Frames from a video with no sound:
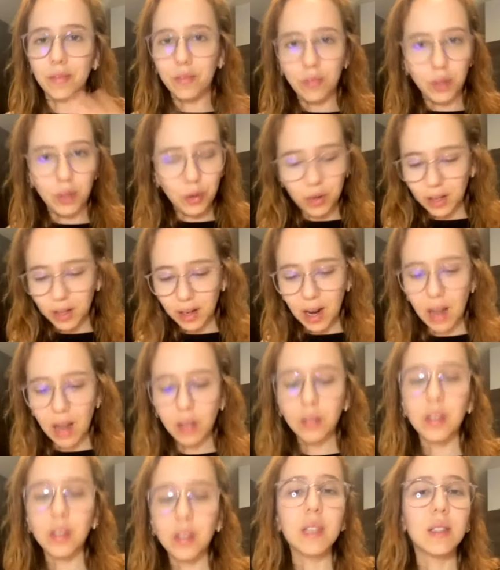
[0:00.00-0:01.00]
fewer
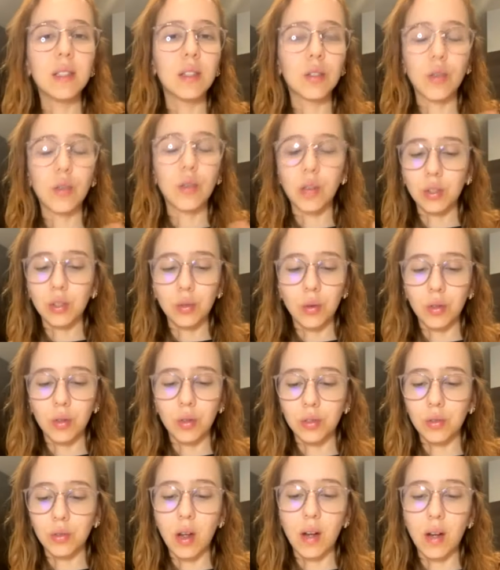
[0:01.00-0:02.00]
calories. It's going to
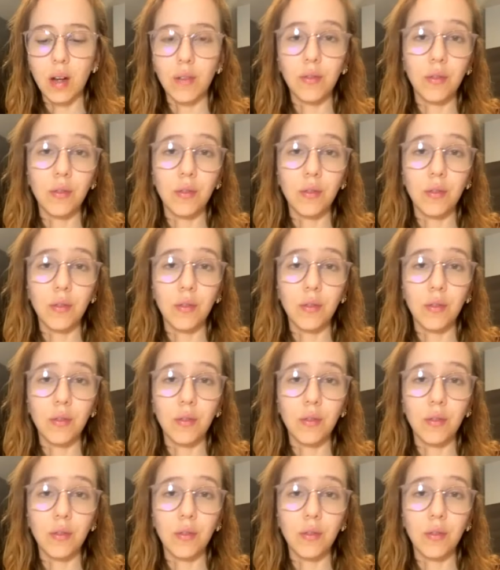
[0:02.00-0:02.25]
also have